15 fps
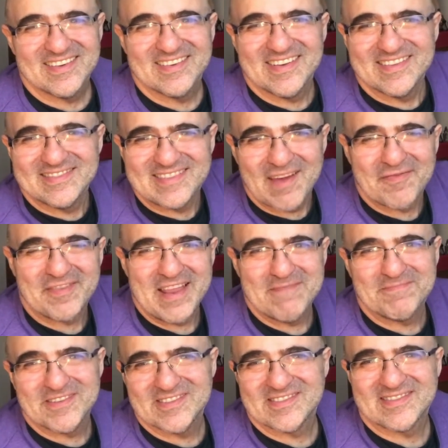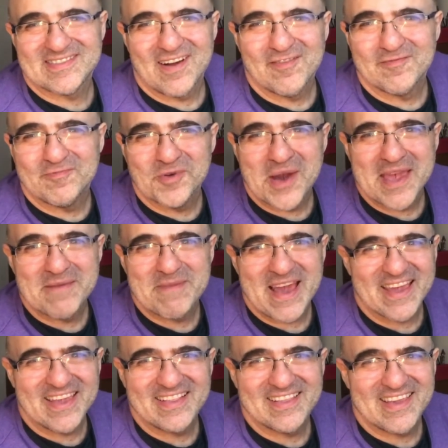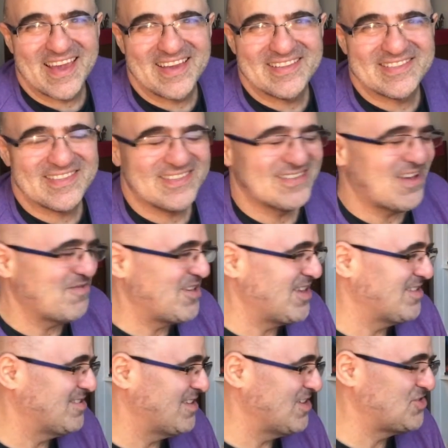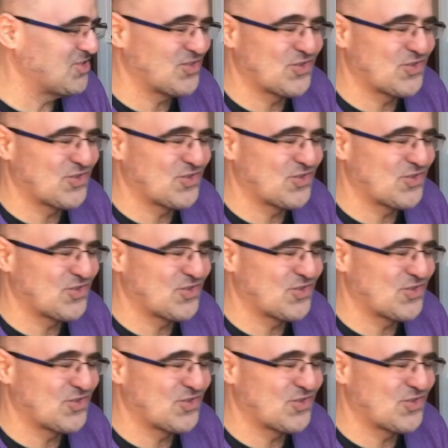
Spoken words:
Def Leppard stuff way back in the 80s. I mean, they're just